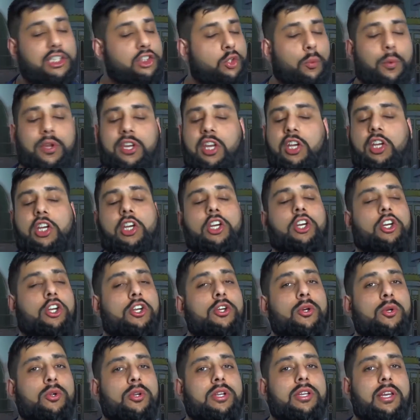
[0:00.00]
So we can
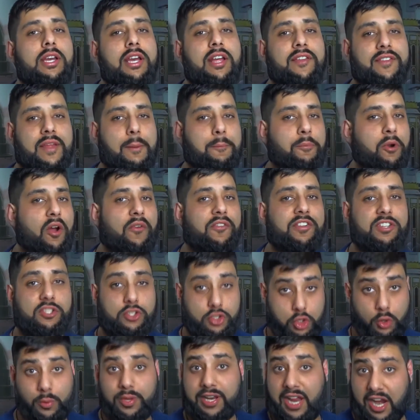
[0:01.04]
conclude that prophets
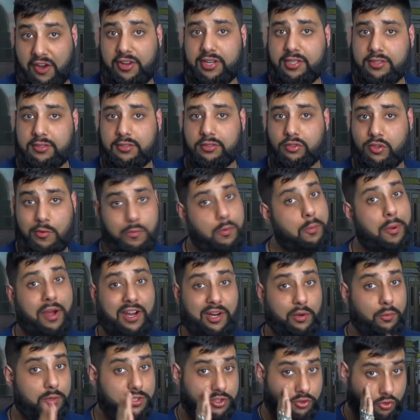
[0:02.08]
do inherit. So Abu
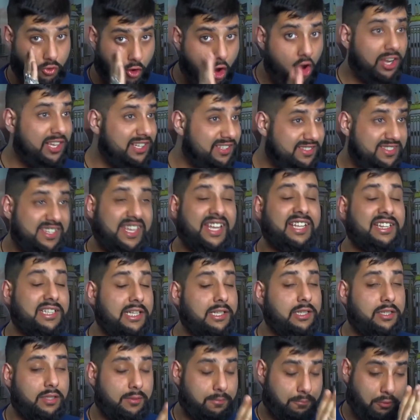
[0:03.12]
Bakr was wrong in saying
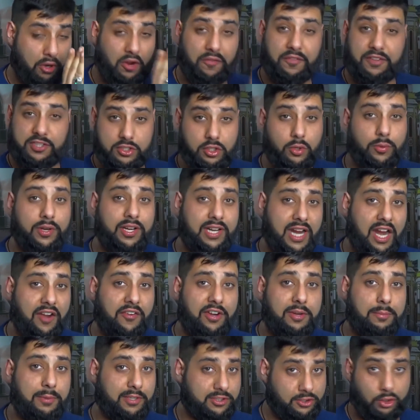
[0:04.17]
that the prophets don't
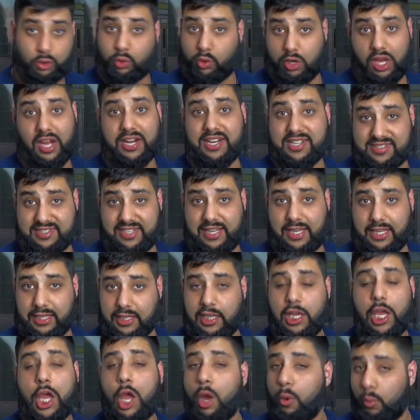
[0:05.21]
inherit, because the Quran is
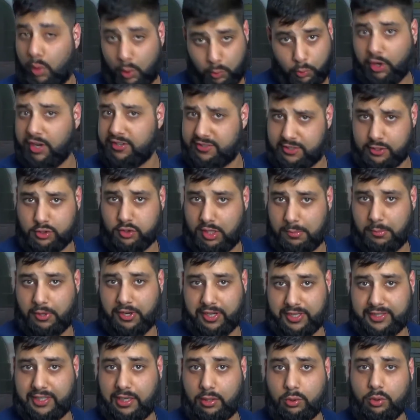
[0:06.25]
saying, or warasa
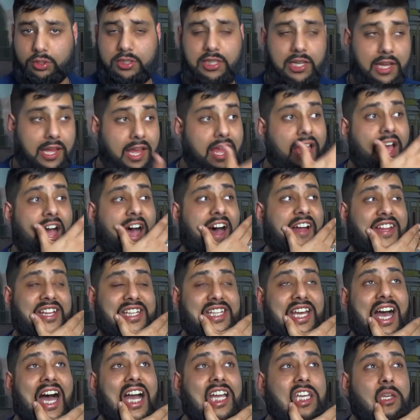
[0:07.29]
Sulaiman and Dawood. And then
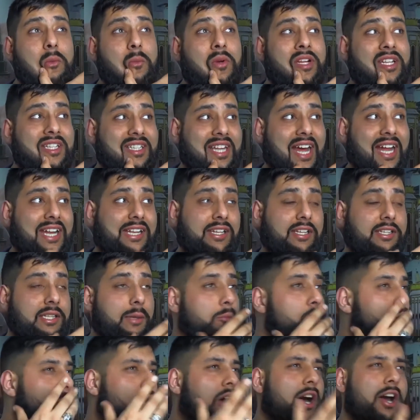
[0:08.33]
the argument that
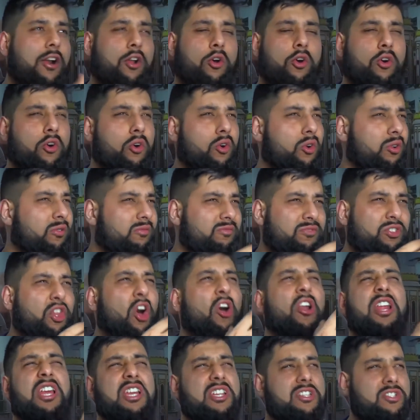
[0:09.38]
nabuwah or
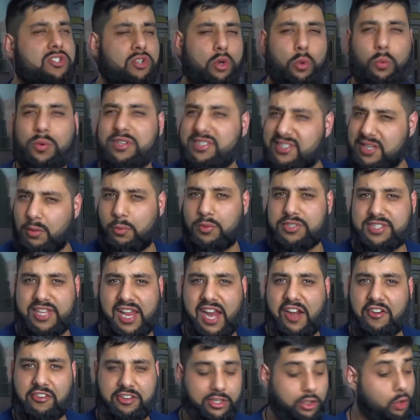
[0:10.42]
knowledge or wisdom was
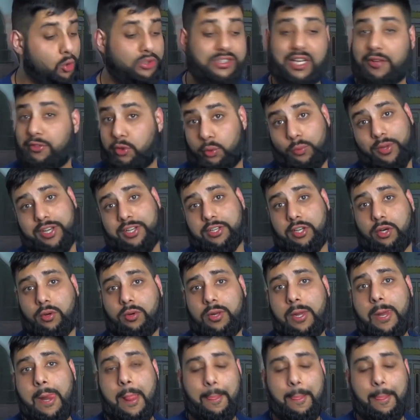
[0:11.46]
inherited goes out the window,